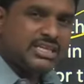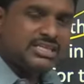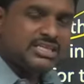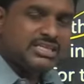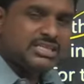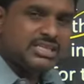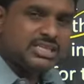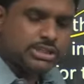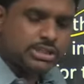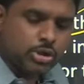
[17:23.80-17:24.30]

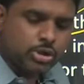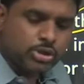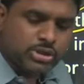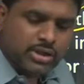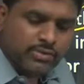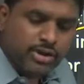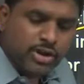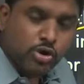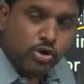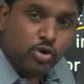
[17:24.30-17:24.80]

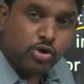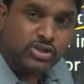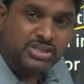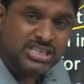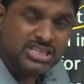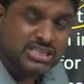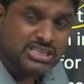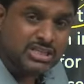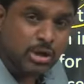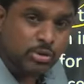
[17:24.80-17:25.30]
6000 will go
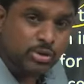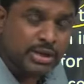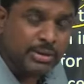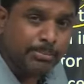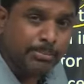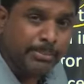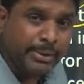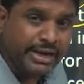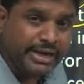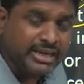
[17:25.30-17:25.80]

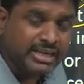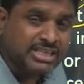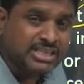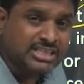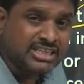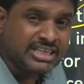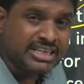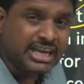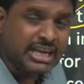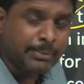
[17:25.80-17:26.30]
6,000 meters
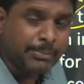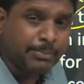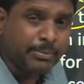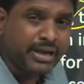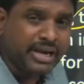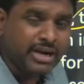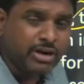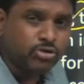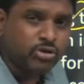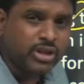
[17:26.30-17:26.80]
deep
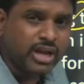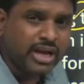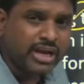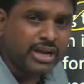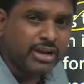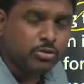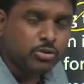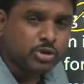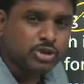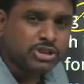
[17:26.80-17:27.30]
into the
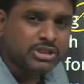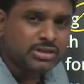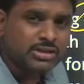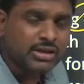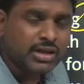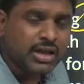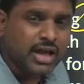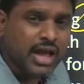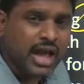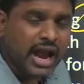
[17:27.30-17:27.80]
Indian Ocean
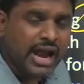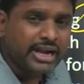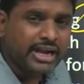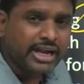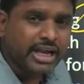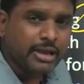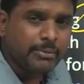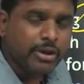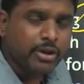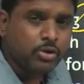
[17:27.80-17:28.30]
and
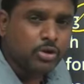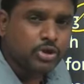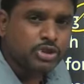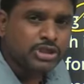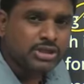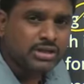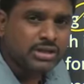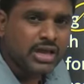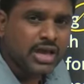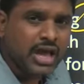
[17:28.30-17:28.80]
Arabian
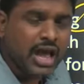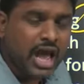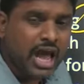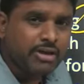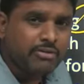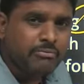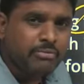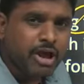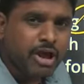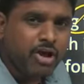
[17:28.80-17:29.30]
Ocean
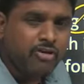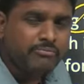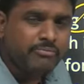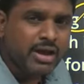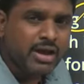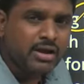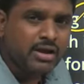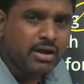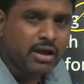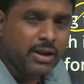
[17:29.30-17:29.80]
and Bay of
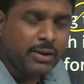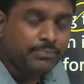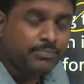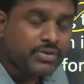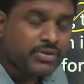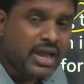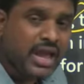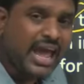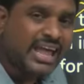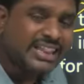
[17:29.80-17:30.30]
Bengal,
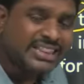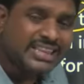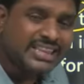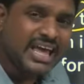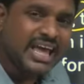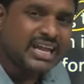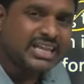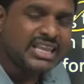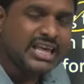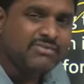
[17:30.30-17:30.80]
and
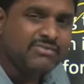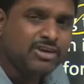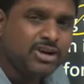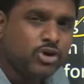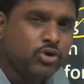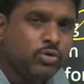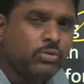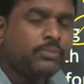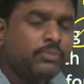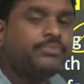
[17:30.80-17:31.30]
there they will
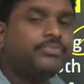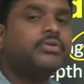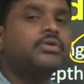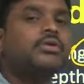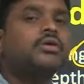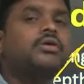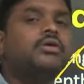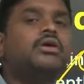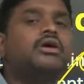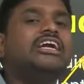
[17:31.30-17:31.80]
do
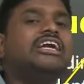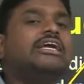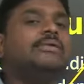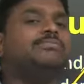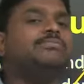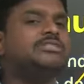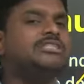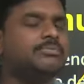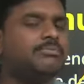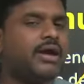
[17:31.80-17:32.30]

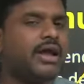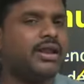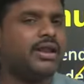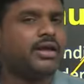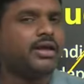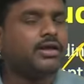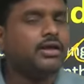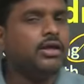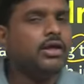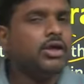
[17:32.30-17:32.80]
deep sea
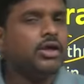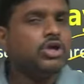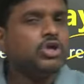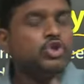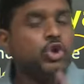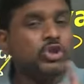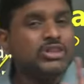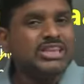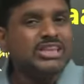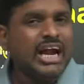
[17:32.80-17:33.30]
mining.
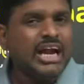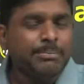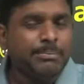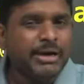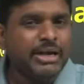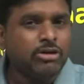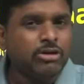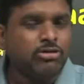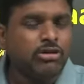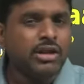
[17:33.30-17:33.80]
So that
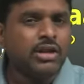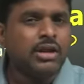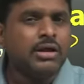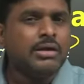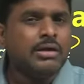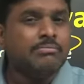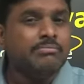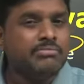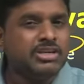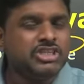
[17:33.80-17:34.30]
particular
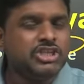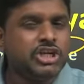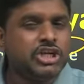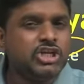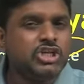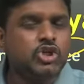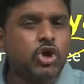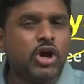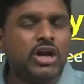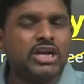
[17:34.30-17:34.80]
mission
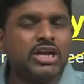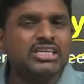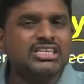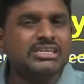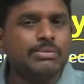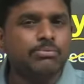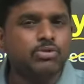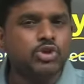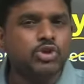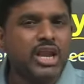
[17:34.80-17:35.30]
is called as
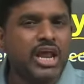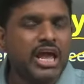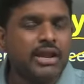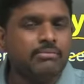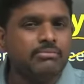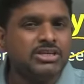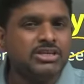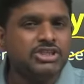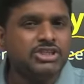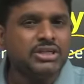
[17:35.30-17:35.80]

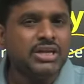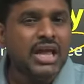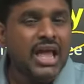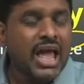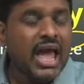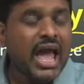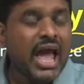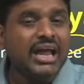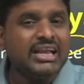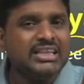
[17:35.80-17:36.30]
Samudrayan mission,
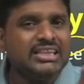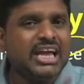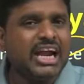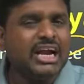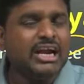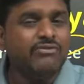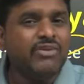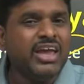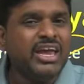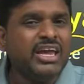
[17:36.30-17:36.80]
and
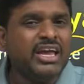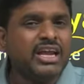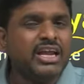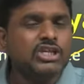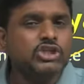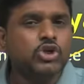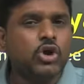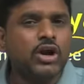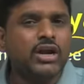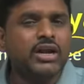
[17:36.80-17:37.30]
that vehicle
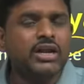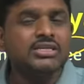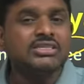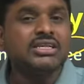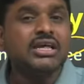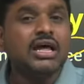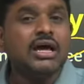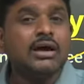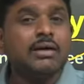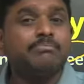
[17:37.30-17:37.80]
is called
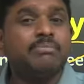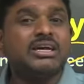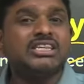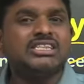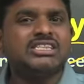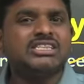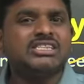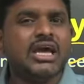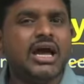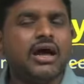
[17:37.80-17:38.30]
as
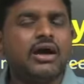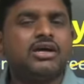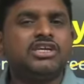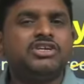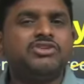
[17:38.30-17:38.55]
Matsya